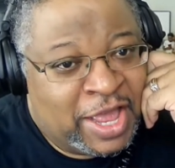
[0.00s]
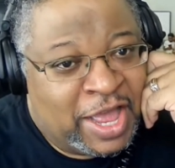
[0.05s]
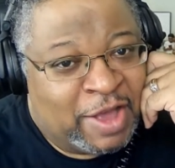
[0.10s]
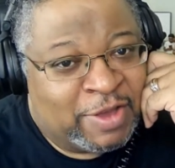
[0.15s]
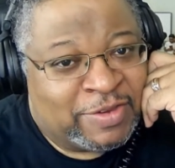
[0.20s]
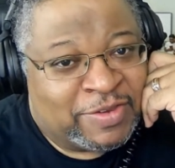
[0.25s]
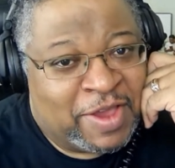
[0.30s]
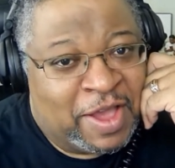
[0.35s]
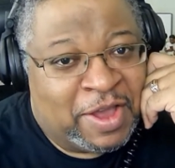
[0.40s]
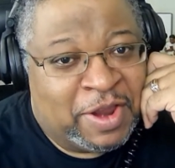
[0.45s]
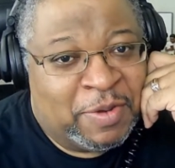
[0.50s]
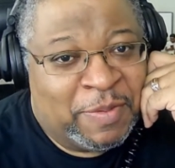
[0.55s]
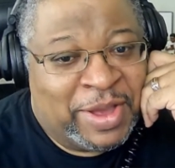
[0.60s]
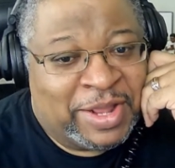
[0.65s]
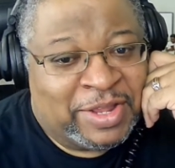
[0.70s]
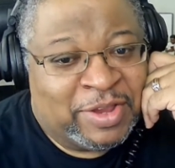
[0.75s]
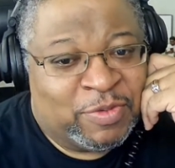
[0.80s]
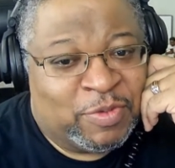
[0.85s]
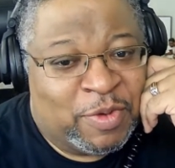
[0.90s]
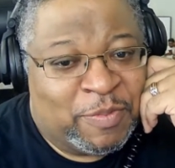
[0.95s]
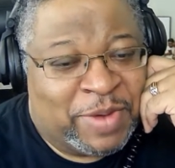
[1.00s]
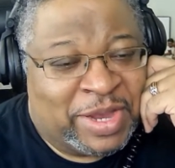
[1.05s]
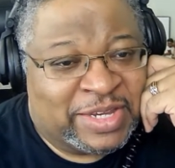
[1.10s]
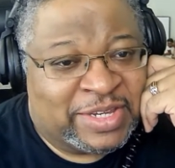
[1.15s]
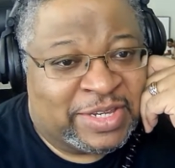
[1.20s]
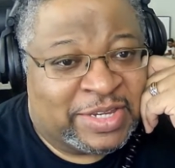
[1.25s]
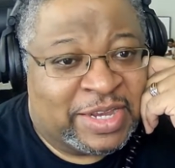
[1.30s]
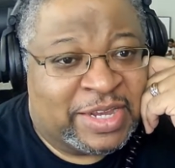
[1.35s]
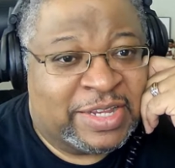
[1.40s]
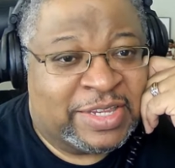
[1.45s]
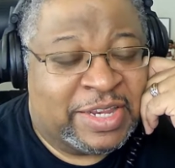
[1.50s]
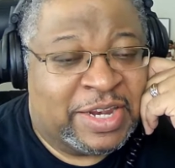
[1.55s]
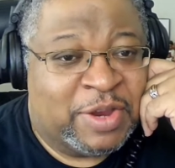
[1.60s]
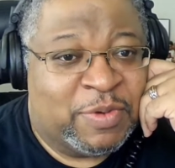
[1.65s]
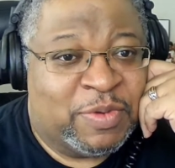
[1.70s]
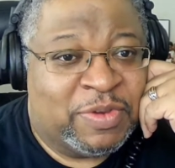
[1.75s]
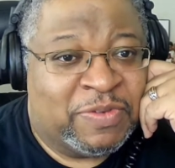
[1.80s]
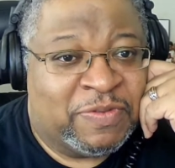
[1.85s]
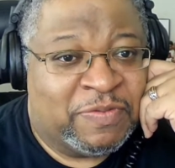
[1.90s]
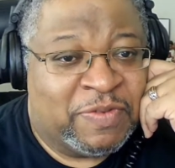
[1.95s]
I was talking about this with my sons, and
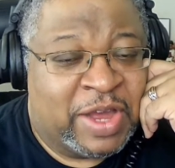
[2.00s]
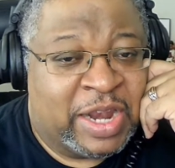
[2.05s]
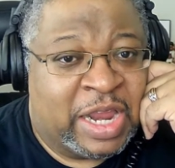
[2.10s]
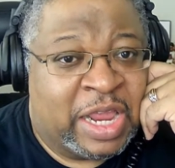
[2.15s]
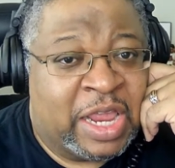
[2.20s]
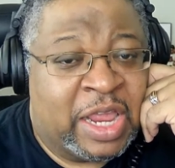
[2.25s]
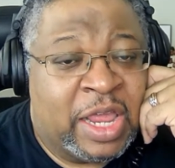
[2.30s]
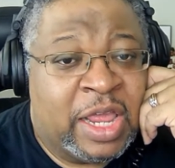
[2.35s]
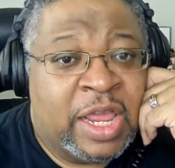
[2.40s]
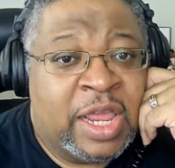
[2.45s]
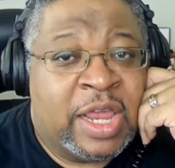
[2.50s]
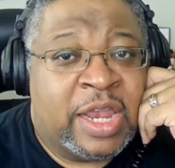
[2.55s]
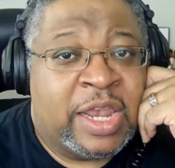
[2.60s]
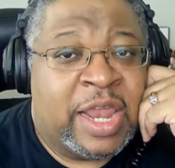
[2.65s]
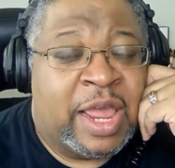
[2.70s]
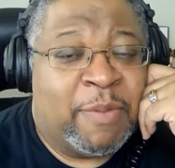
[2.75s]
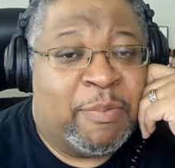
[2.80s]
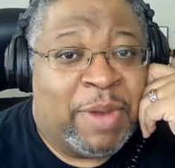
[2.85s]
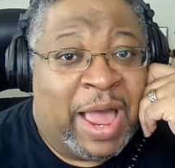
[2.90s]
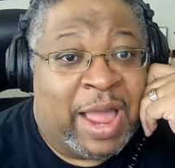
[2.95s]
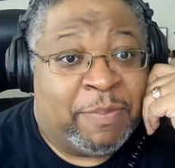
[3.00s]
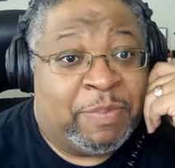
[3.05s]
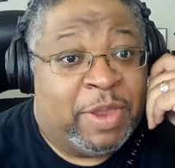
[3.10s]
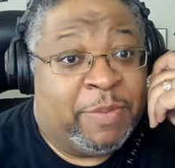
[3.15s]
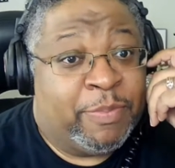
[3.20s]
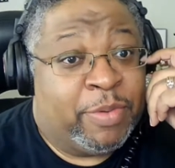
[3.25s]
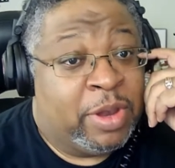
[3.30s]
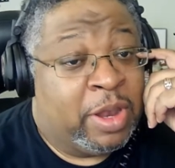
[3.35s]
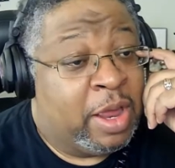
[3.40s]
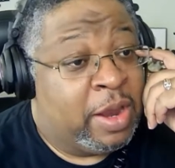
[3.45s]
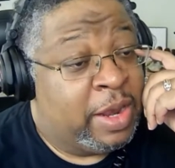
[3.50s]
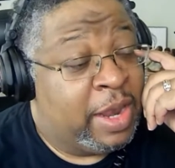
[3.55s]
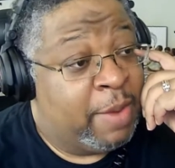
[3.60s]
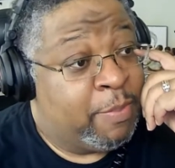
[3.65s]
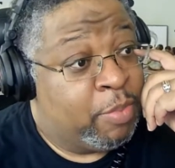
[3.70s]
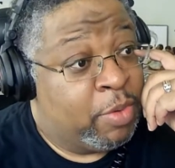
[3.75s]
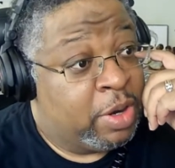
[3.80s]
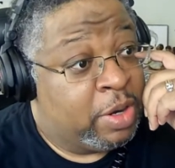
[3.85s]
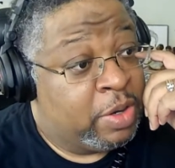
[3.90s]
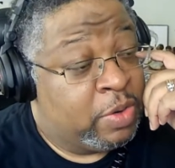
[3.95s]
it was funny that black people are
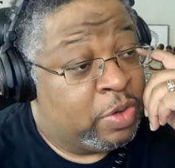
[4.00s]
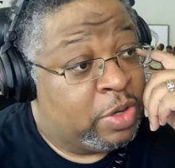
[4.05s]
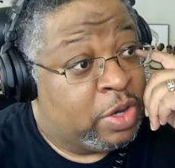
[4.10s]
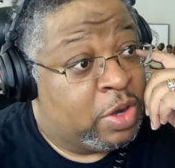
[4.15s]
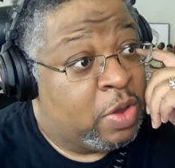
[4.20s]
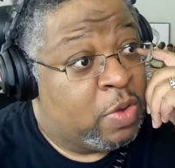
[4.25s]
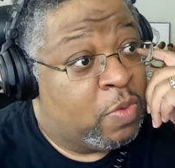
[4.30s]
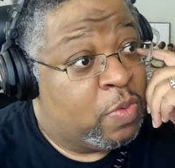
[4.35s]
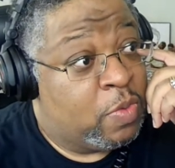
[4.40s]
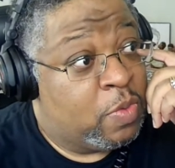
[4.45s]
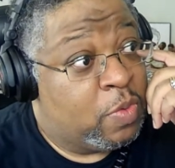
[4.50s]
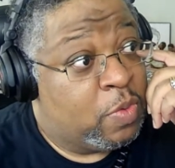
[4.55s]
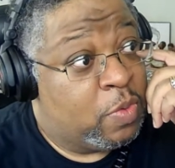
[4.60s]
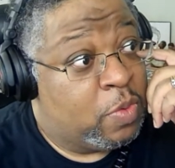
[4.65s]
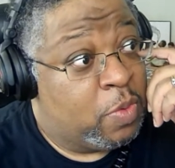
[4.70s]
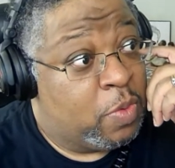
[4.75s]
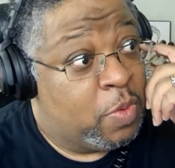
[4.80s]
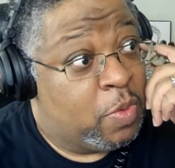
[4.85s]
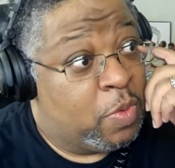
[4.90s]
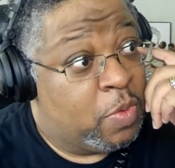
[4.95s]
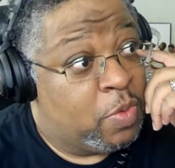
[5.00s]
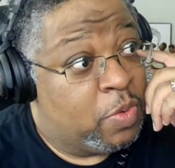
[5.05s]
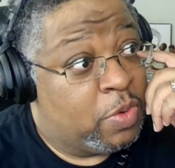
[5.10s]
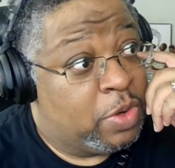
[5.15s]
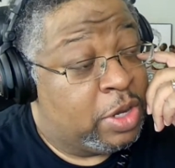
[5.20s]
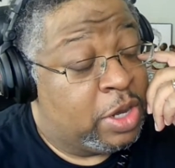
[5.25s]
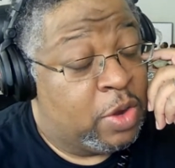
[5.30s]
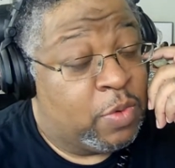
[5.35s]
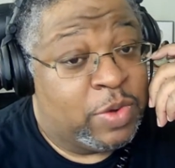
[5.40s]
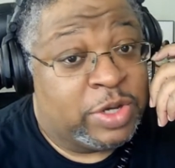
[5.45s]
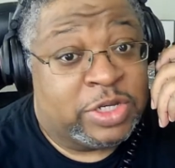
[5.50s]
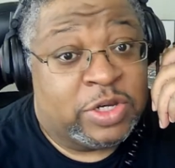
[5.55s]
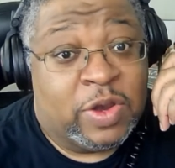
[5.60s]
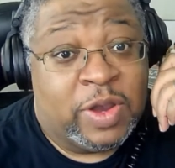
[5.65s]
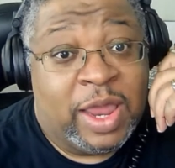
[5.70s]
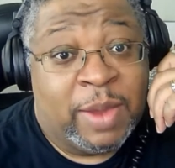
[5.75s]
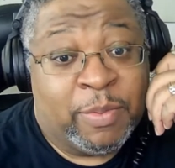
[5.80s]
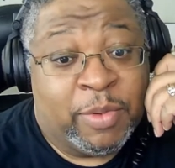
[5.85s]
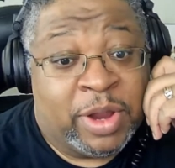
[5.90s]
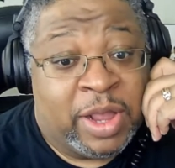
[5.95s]
leper. You know, the
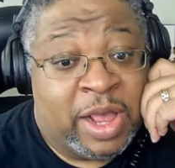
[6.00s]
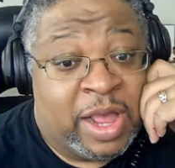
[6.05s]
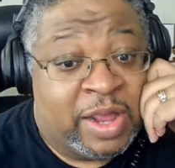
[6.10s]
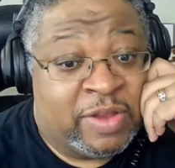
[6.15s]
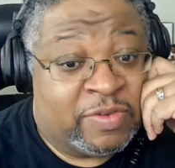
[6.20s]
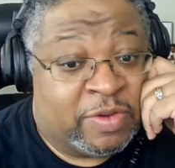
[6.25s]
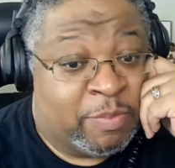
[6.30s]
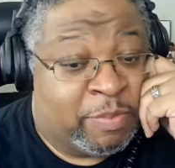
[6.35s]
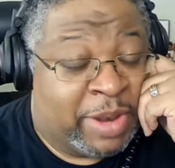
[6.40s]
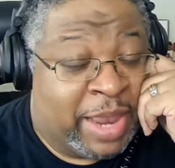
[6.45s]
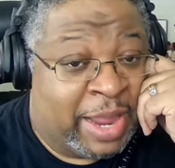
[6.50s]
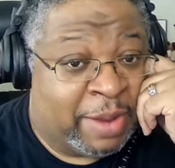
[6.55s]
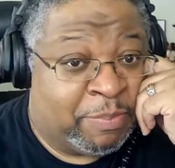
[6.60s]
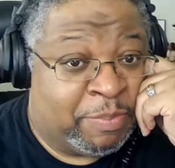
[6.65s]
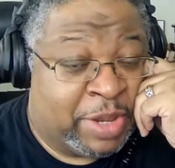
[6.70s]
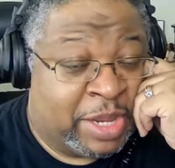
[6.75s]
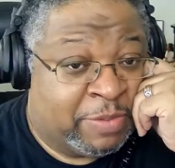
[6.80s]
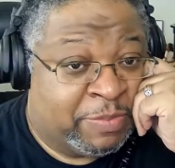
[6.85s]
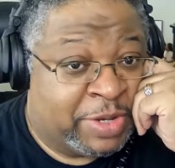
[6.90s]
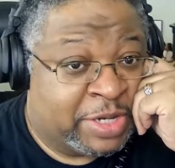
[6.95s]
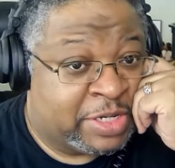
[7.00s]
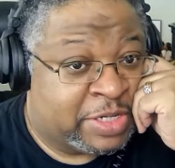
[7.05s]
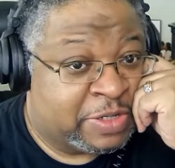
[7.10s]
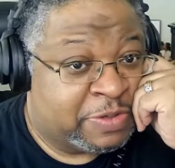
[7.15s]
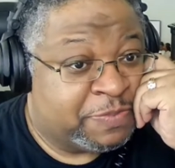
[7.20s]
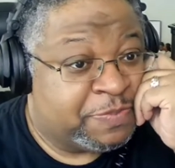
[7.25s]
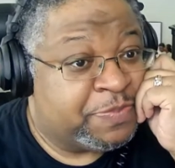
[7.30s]
original leprechauns are black pygmies,